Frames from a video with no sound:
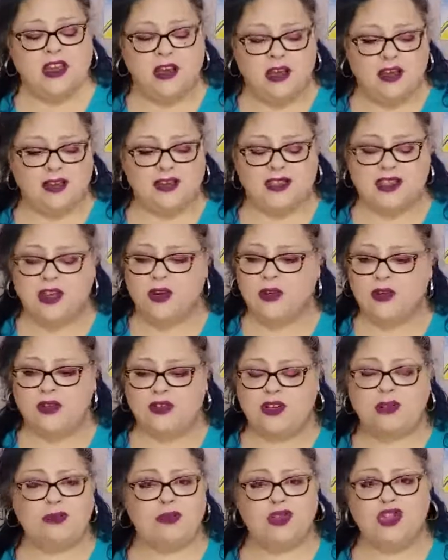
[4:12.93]
also
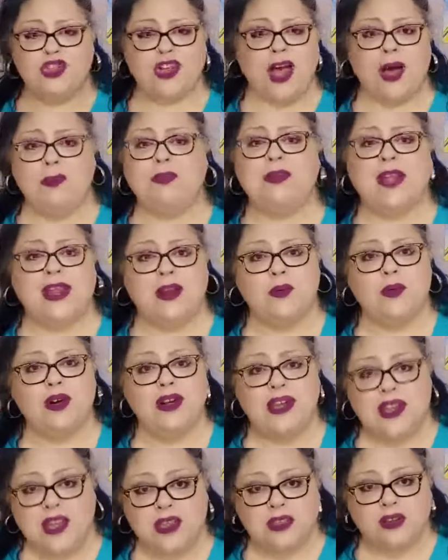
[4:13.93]
don't shop like
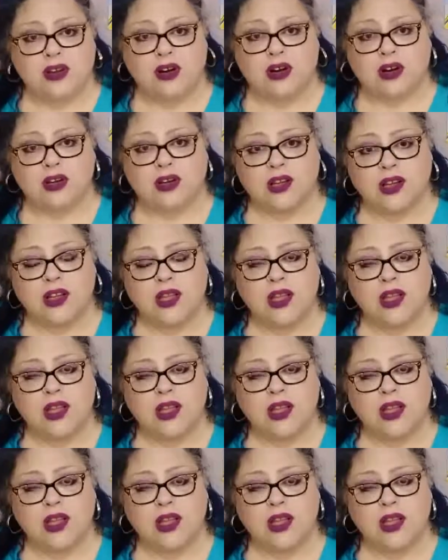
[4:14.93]
one either,